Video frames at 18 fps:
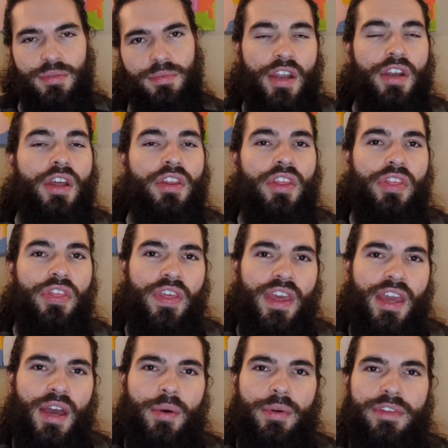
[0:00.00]
Another
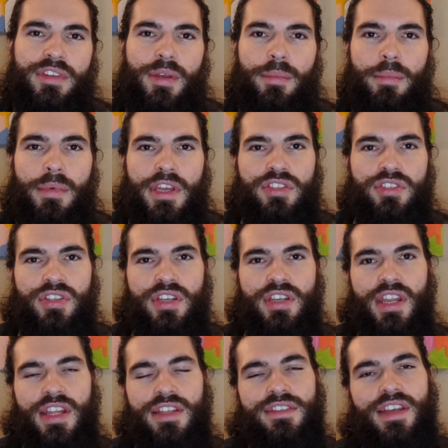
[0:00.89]
thing I want to mention
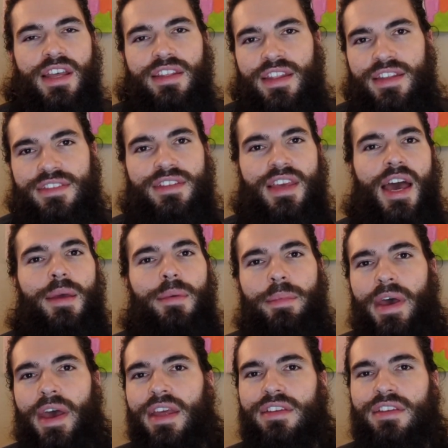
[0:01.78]
is that the
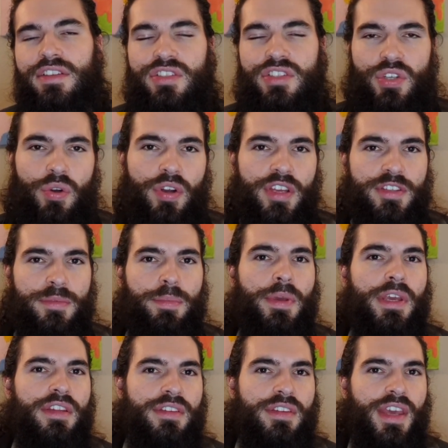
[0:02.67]
Skypad destroys
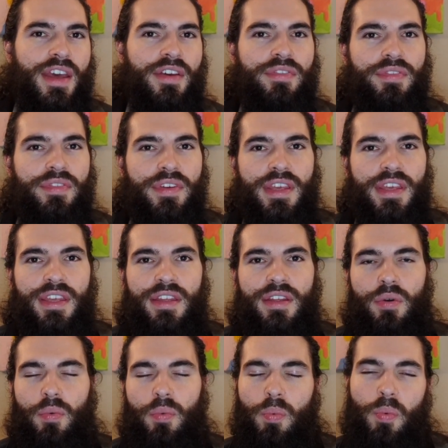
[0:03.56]

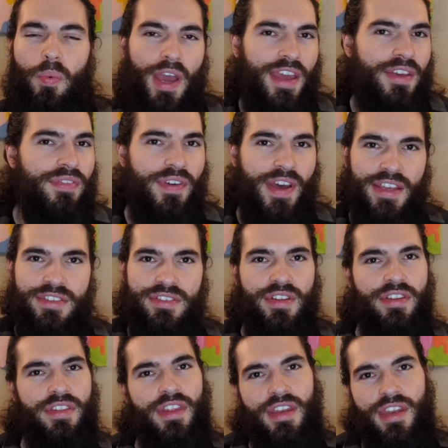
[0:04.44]
PTFE way
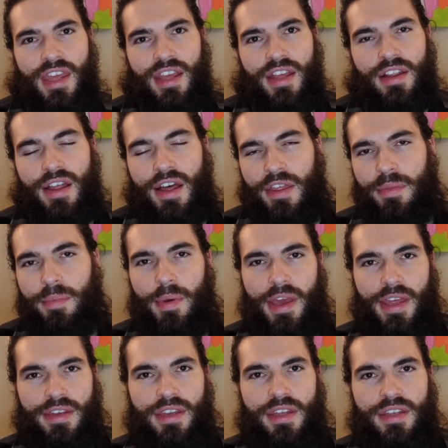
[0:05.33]
faster than a cloth
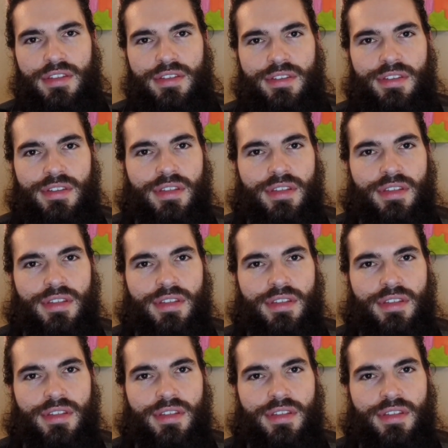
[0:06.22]
pad does.